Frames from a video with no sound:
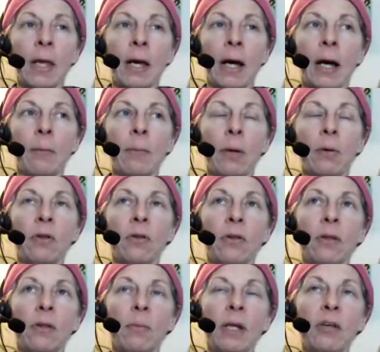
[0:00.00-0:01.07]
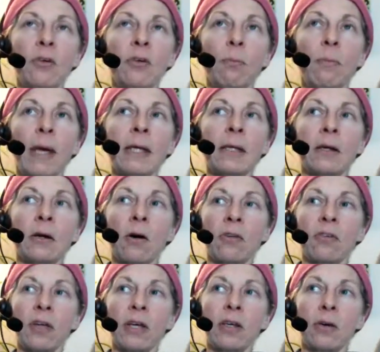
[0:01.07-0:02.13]
And the minute you make the call,
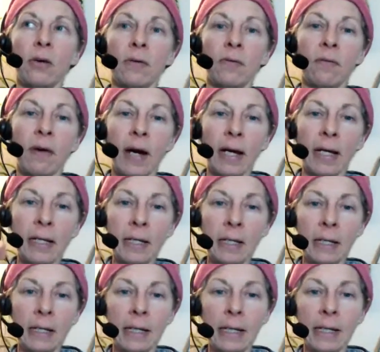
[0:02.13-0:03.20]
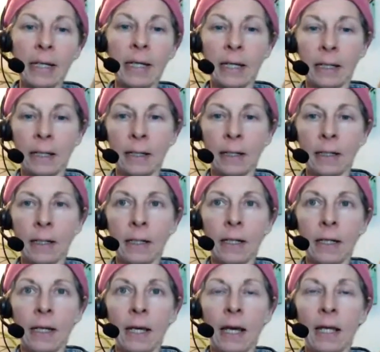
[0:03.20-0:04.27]
it's like you're inviting it in.
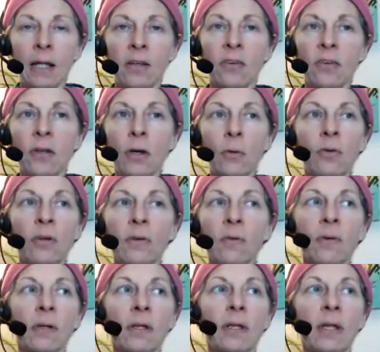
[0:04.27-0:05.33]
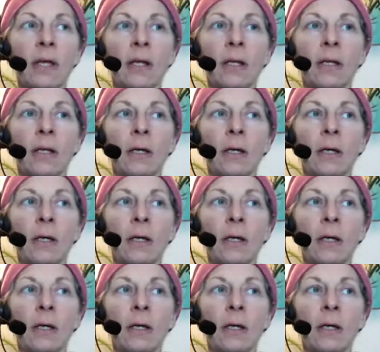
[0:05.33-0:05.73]
And it's no different than